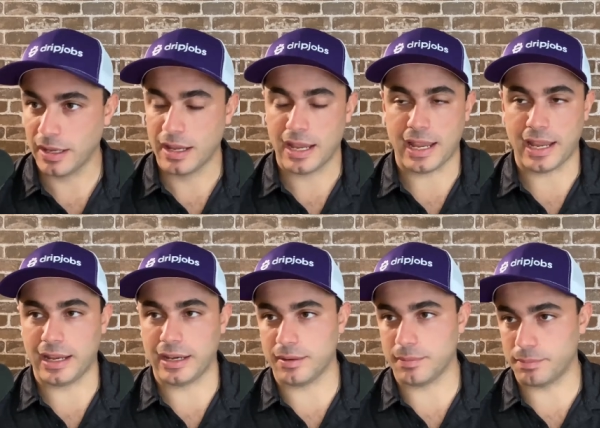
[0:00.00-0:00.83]

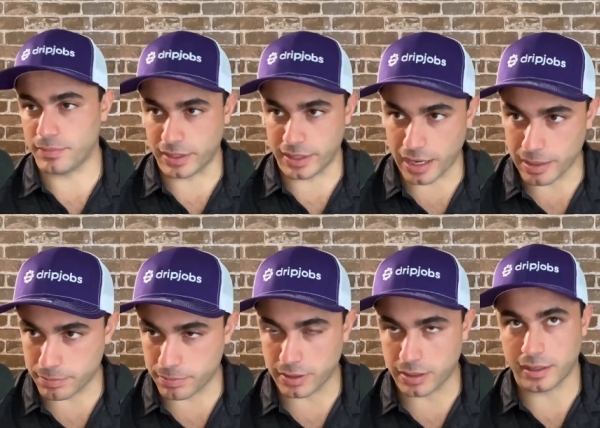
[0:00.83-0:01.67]
And the night,
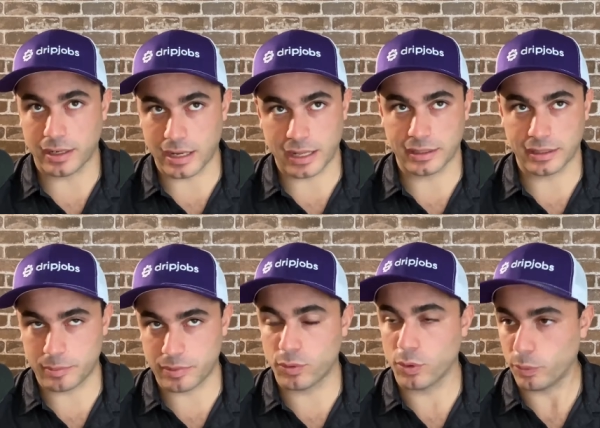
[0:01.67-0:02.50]
the night not the night
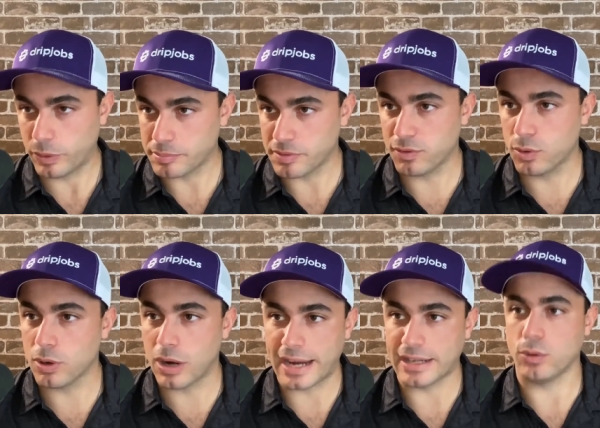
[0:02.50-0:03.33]
before, the week
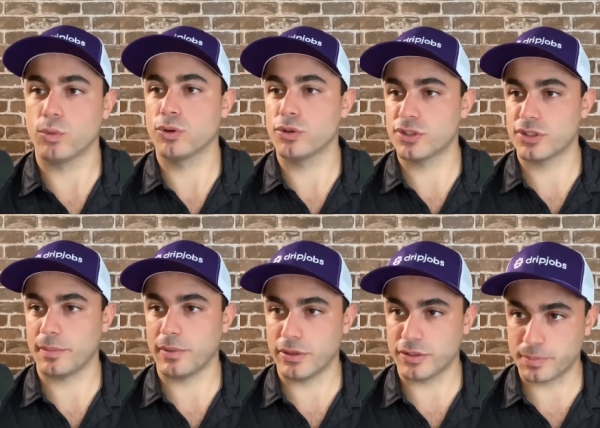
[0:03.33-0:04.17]
before, I ordered
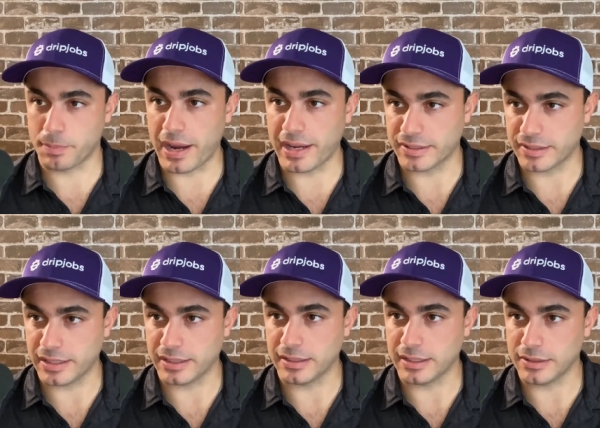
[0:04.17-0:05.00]
some of the spikes that
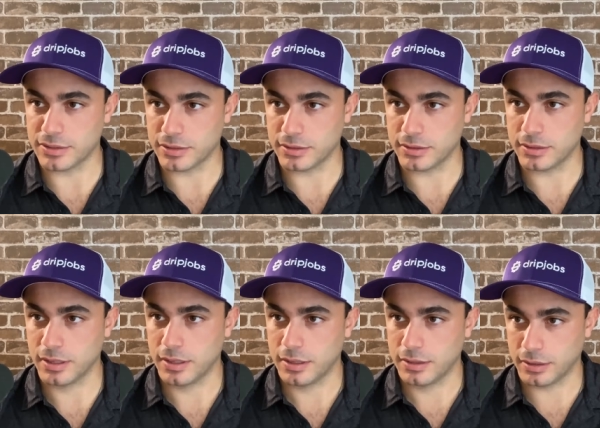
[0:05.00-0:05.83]
you need to
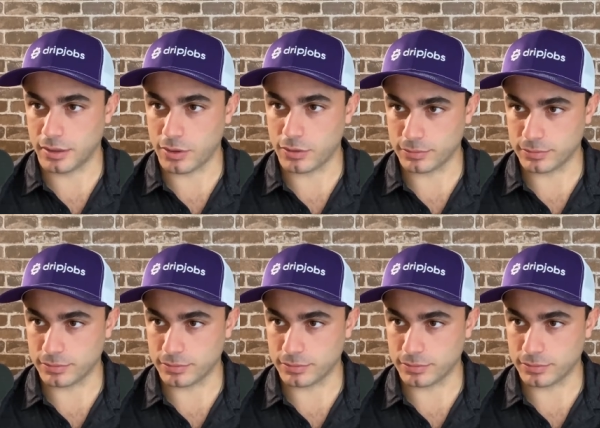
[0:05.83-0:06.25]
you know,